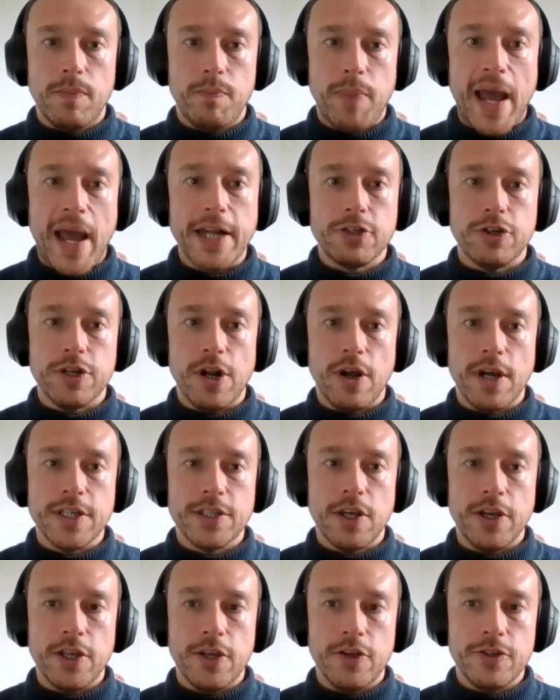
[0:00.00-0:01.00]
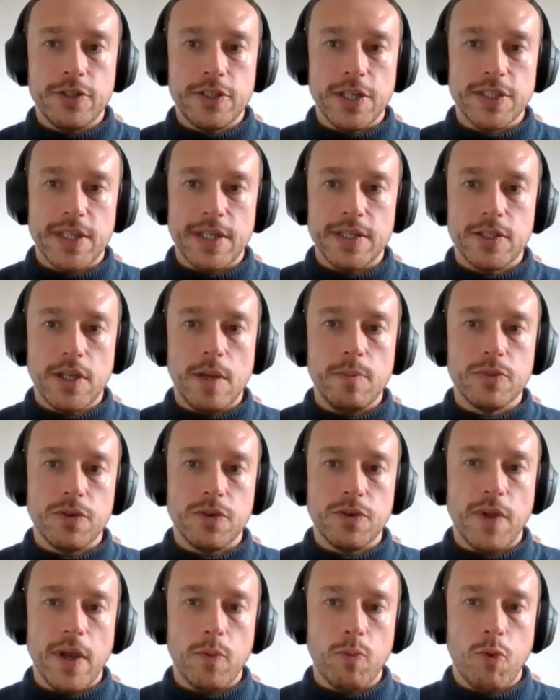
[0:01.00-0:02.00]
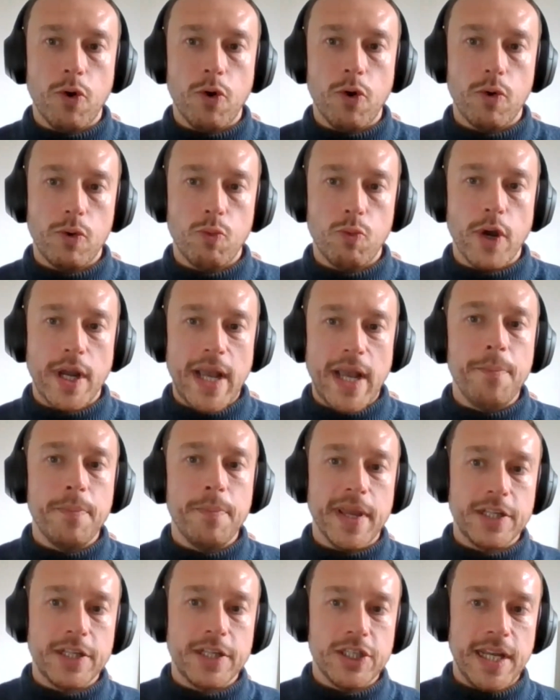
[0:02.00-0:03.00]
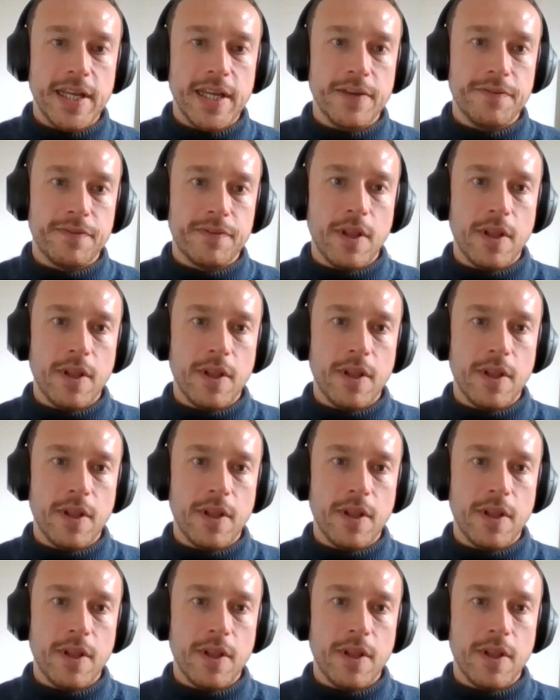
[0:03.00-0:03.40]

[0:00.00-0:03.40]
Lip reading: patronize our users in terms of like what can be achieved,